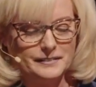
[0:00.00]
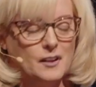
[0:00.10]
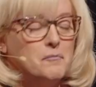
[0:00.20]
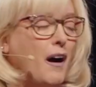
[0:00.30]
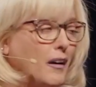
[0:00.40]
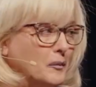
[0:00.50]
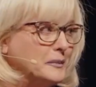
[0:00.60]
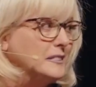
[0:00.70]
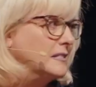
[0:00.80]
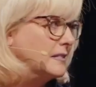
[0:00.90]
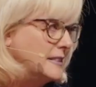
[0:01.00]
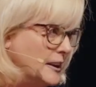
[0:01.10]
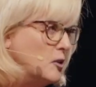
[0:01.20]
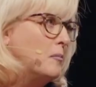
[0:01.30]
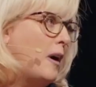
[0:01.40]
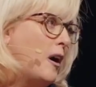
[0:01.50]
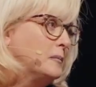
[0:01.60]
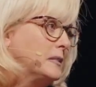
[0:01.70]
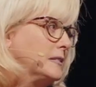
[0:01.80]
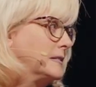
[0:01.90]
Moms, single
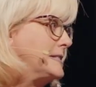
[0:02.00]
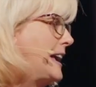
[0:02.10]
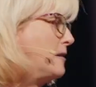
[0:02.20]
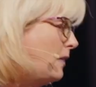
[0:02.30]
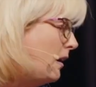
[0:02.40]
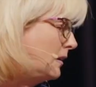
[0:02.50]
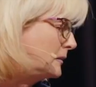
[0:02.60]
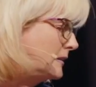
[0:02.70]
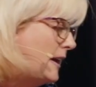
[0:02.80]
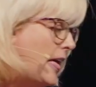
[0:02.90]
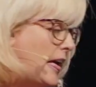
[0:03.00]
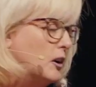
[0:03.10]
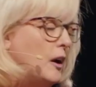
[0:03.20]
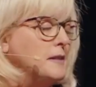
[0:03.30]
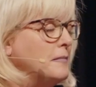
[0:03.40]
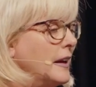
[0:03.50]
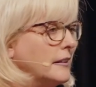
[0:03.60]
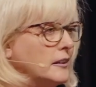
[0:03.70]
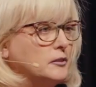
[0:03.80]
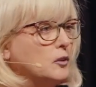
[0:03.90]
moms, stepmoms,
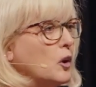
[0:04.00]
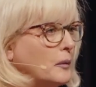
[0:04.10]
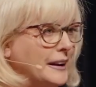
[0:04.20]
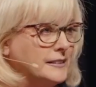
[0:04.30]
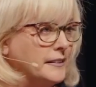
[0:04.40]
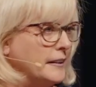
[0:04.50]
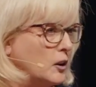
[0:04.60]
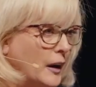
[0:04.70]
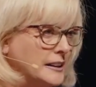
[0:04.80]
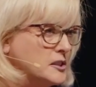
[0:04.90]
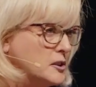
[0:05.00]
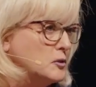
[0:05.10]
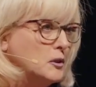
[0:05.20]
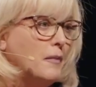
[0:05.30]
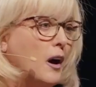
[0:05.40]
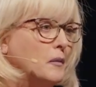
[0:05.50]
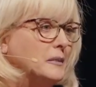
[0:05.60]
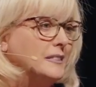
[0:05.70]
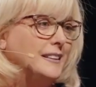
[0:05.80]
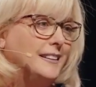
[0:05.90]
grandmothers who are raising their grandchildren,
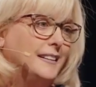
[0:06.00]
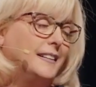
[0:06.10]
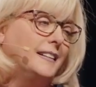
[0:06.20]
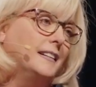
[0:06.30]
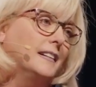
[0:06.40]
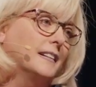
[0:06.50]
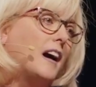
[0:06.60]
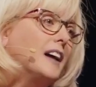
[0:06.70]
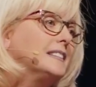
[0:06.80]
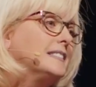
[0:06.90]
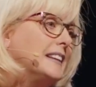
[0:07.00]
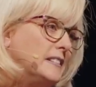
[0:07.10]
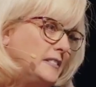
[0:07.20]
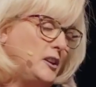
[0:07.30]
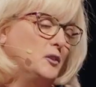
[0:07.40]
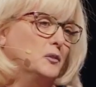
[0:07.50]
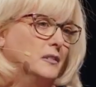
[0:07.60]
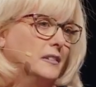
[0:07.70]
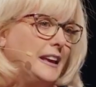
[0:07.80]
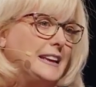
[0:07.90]
moms, God sees you.
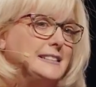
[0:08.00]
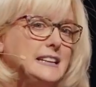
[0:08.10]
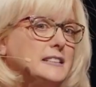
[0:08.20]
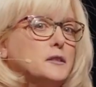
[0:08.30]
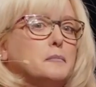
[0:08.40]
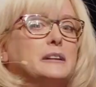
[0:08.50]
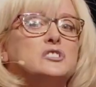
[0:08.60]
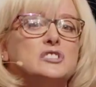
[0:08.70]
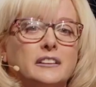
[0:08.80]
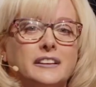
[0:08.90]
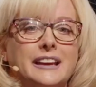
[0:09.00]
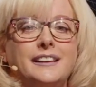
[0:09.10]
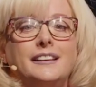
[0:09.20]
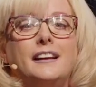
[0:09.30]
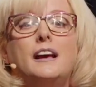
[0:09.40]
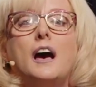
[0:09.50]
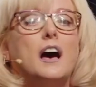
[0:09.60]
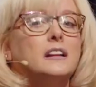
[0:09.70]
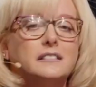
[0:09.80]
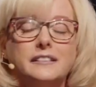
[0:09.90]
He sees the bajillion
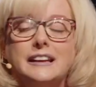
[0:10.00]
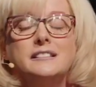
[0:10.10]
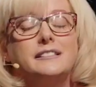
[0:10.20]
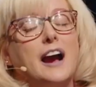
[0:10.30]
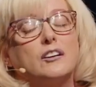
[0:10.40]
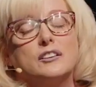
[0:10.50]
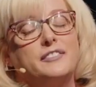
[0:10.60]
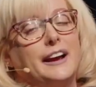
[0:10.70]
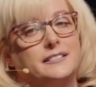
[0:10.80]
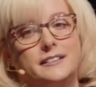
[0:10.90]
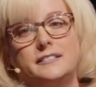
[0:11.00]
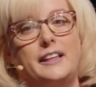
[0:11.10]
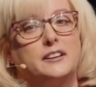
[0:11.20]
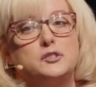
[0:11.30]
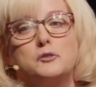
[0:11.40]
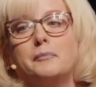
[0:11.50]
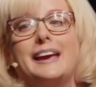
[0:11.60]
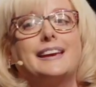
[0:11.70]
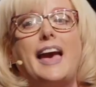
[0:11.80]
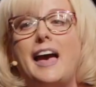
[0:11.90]
unseen sacrifices that you
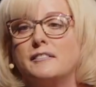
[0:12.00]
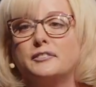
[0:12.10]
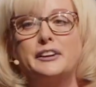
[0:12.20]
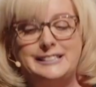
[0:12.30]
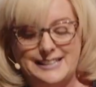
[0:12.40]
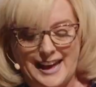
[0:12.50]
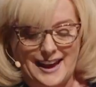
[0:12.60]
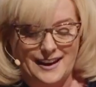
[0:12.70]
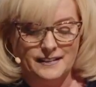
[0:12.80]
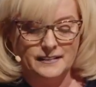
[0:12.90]
make every day.